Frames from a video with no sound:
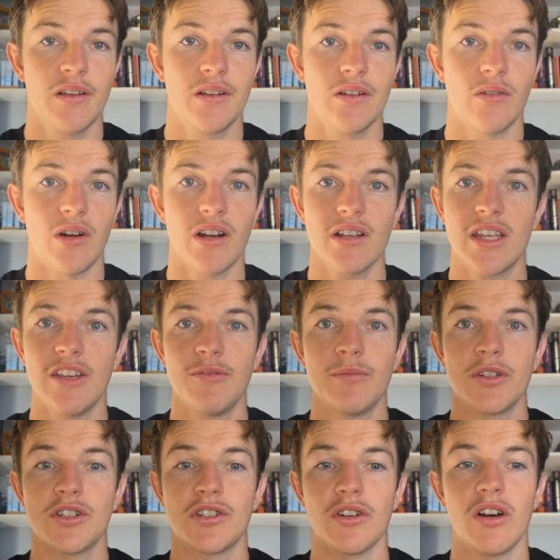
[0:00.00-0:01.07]
Why not give him a
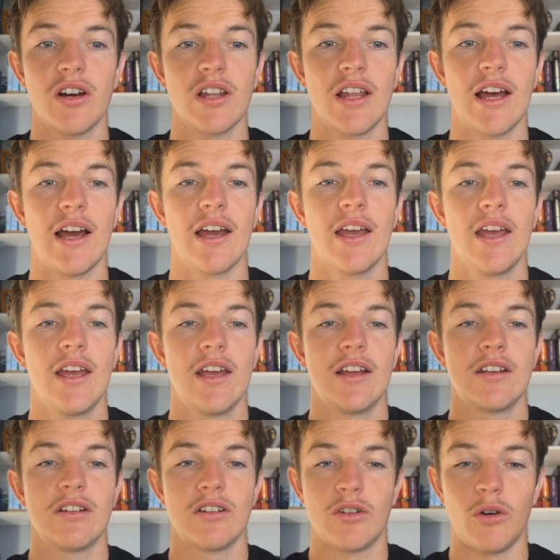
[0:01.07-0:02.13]
shot? Like,
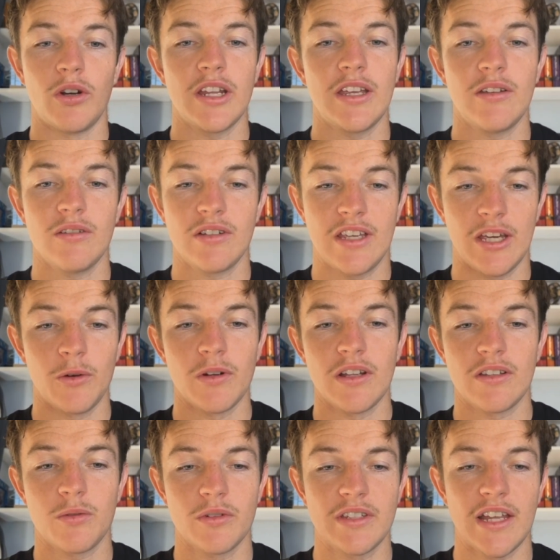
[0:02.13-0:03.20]
Gordy killed it
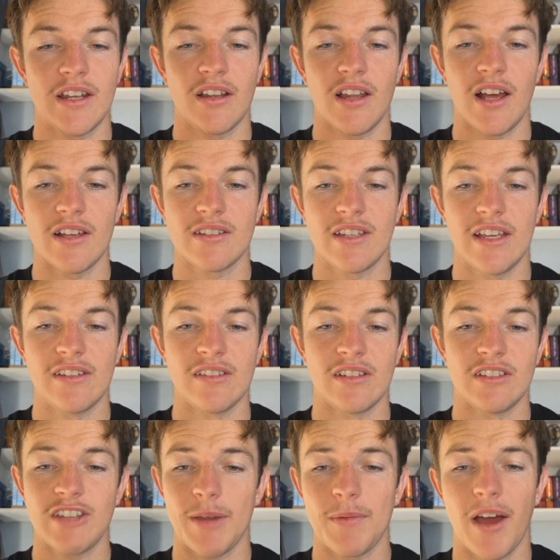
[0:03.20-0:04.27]
towards the end of last season.
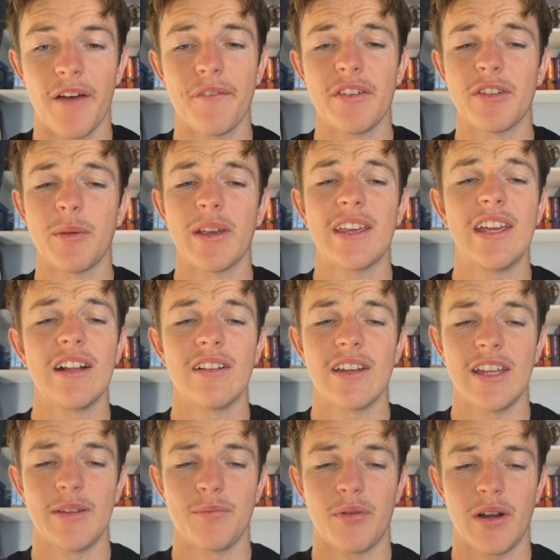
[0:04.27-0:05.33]
Jamie Humphries has been killing it
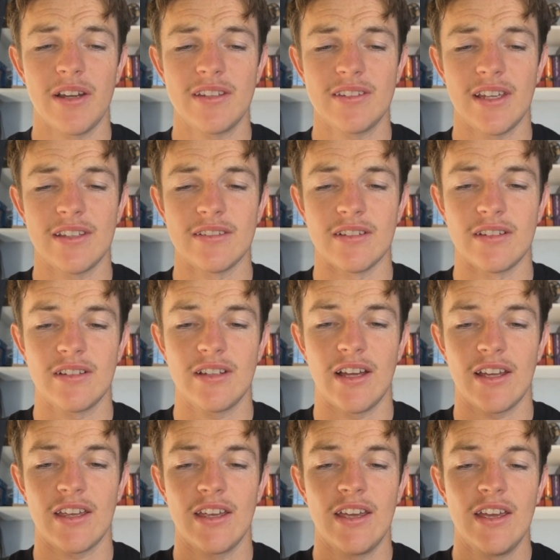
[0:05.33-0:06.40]
in pre-season.
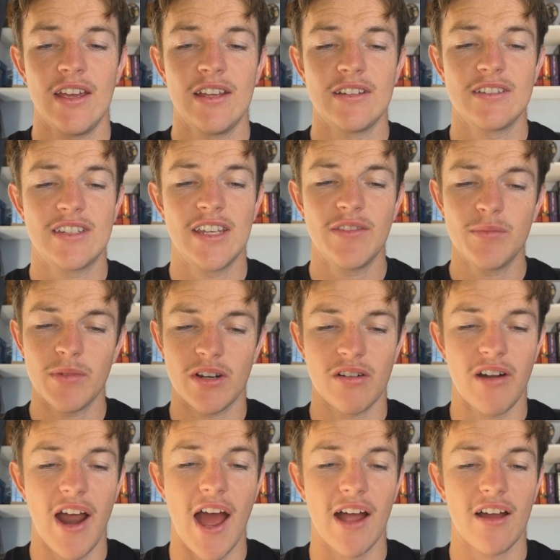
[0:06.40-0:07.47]
Like, just give him a
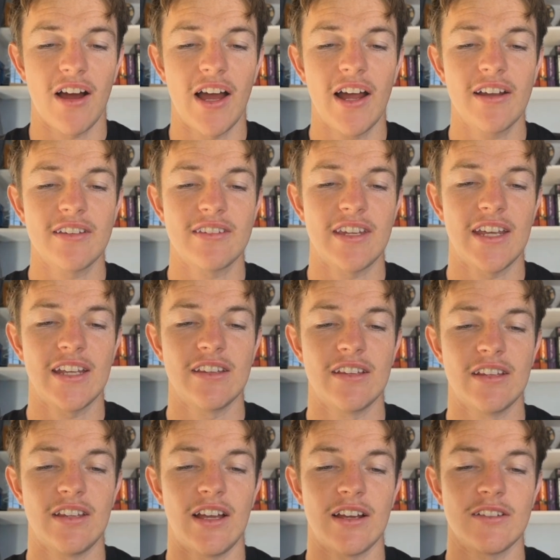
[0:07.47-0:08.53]
crack. I understand
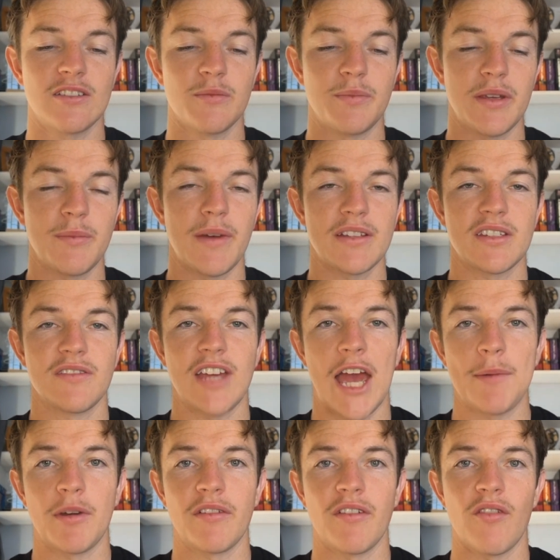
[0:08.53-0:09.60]
that, like, it's a big, massive
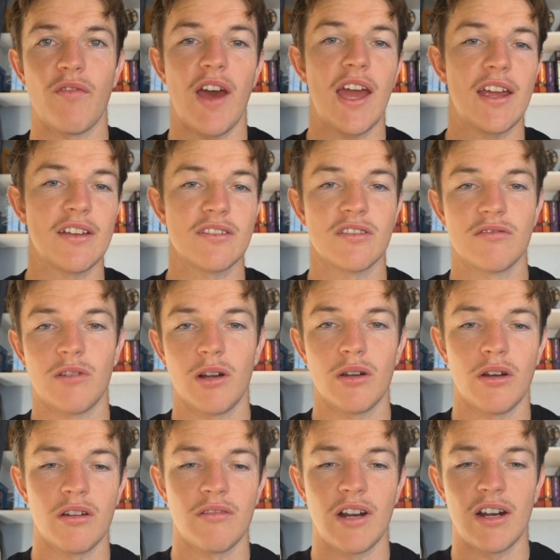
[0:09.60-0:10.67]
game over in Vegas and
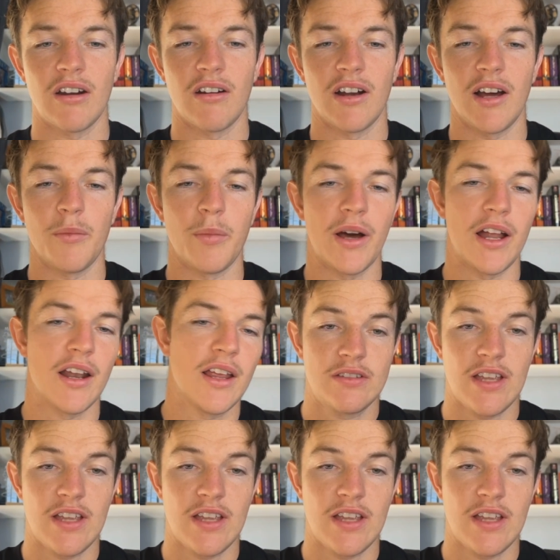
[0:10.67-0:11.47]
whatnot, but just